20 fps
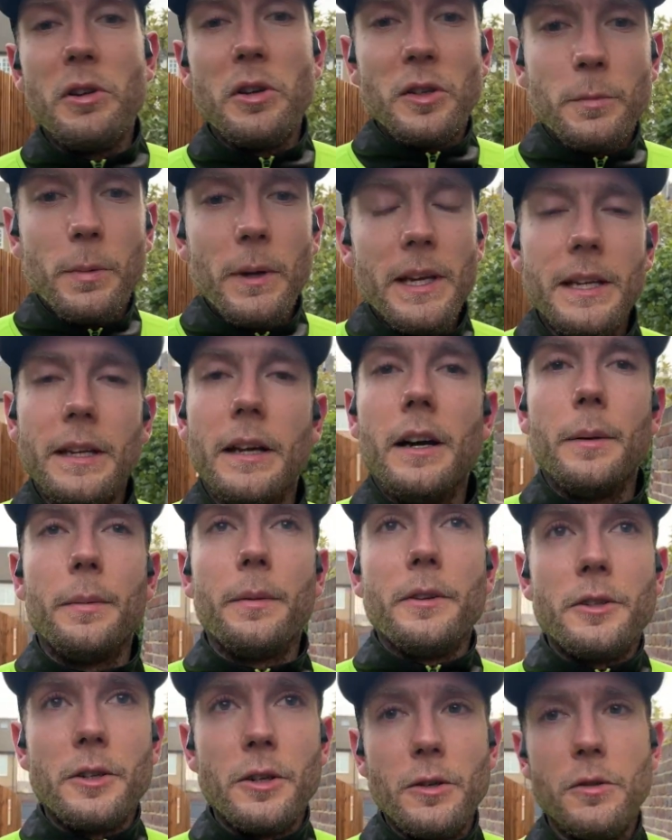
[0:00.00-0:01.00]
you speed up,
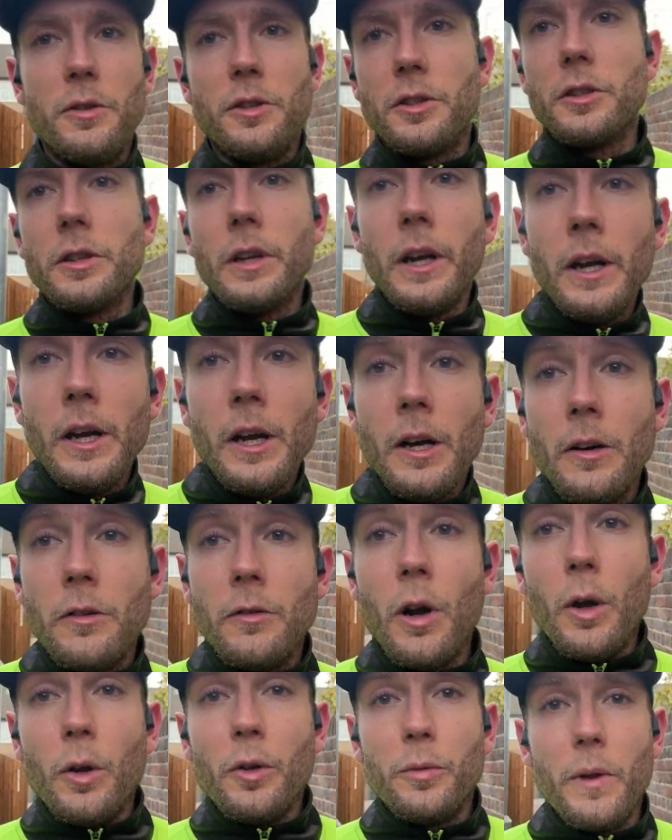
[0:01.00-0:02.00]
the shoe just
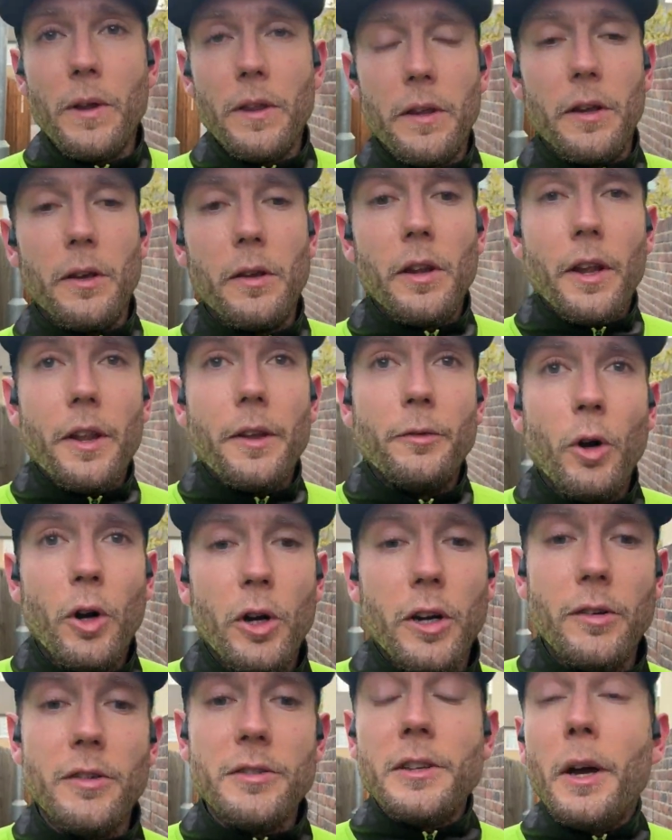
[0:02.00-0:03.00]
rolls with you. Like, the
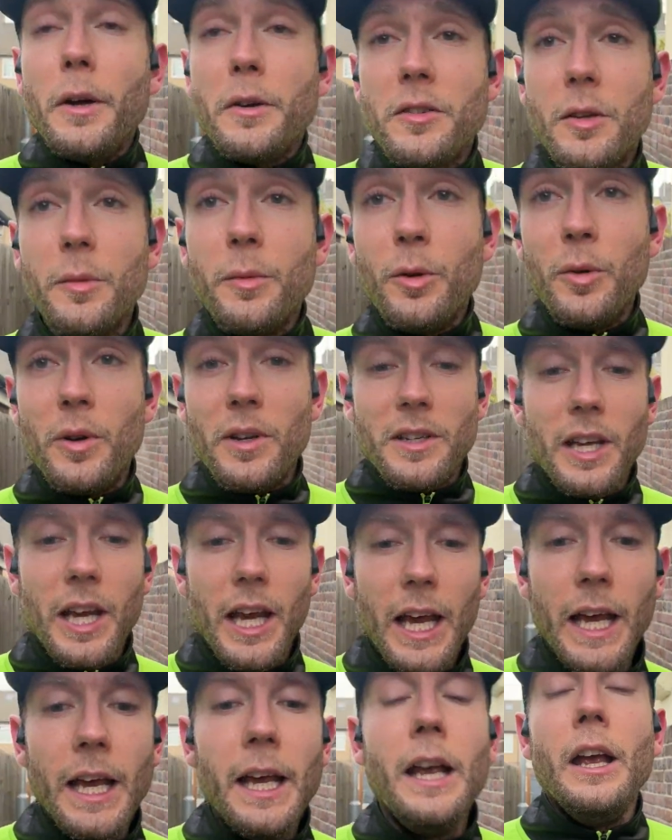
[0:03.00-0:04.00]
rocker is noticeable. It's
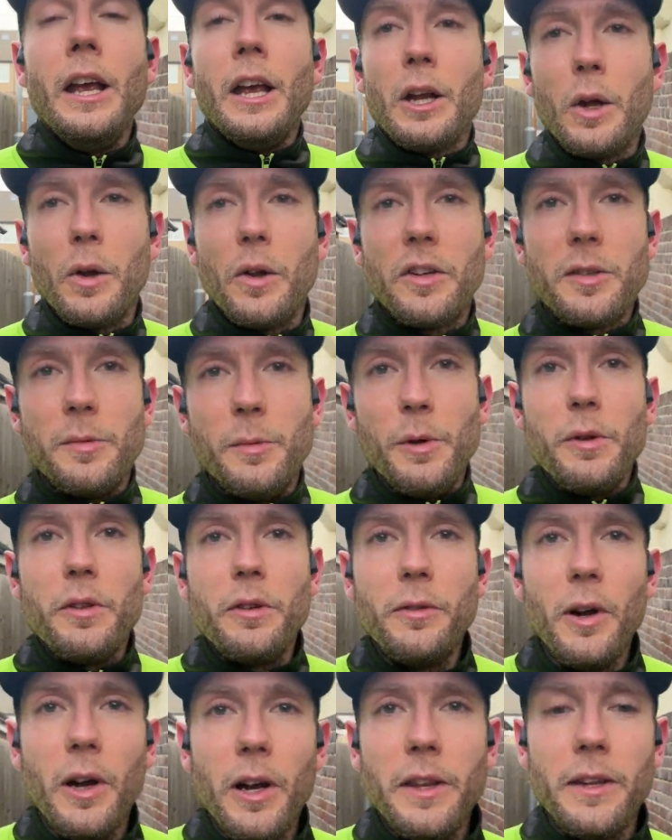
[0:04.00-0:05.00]
got a smoother
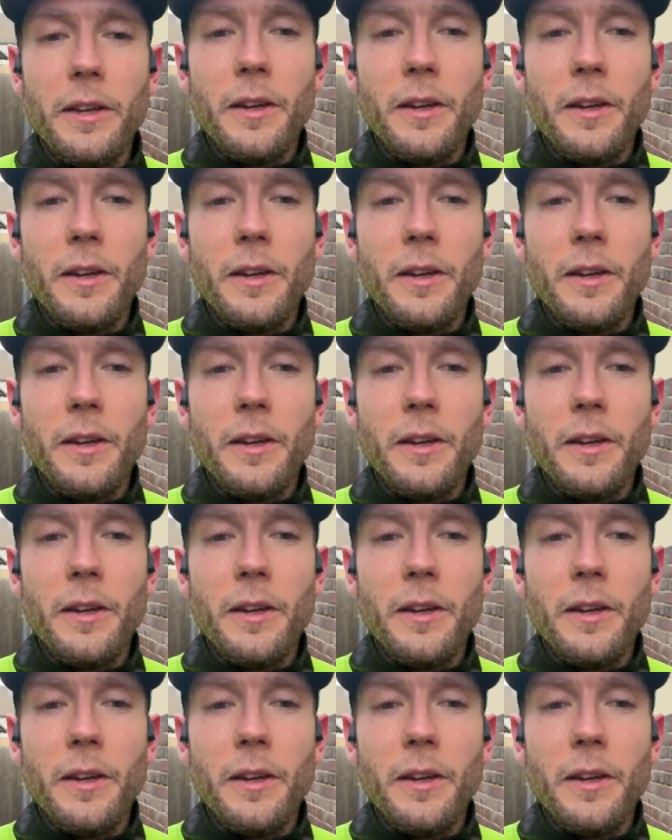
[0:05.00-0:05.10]
ride than